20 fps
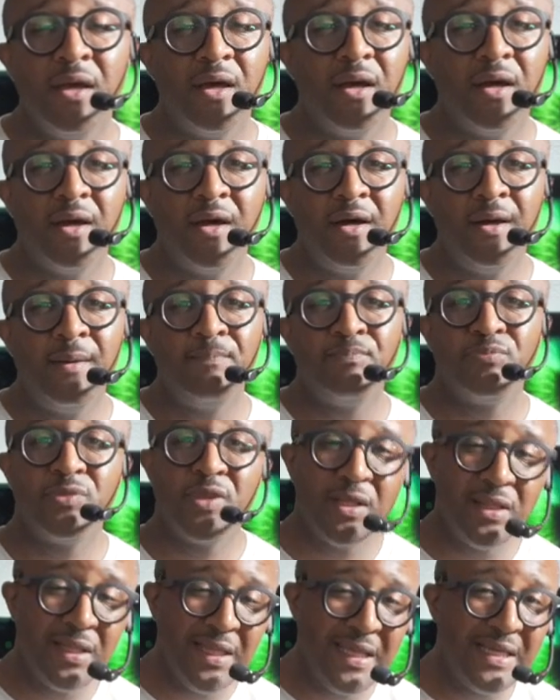um,
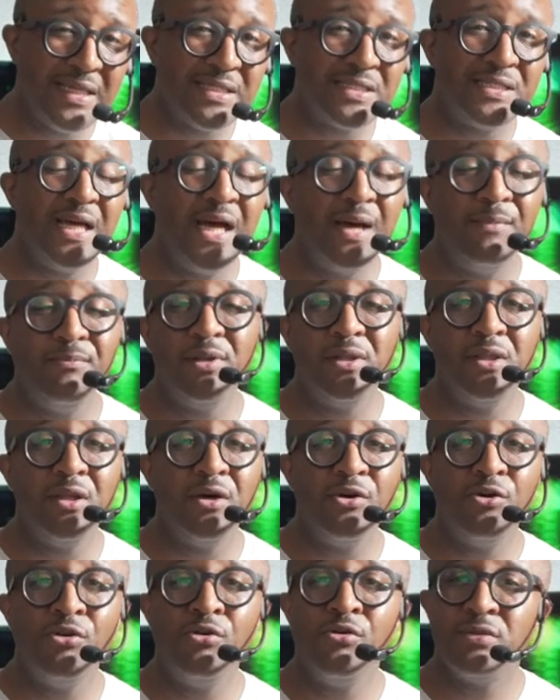the link is down
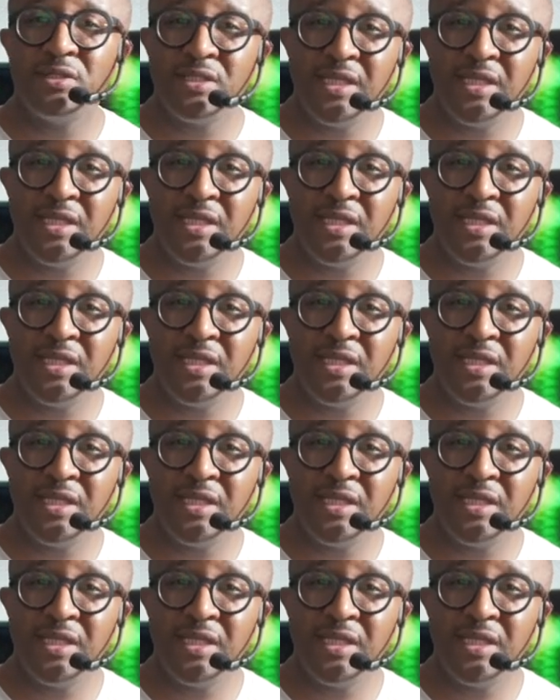below.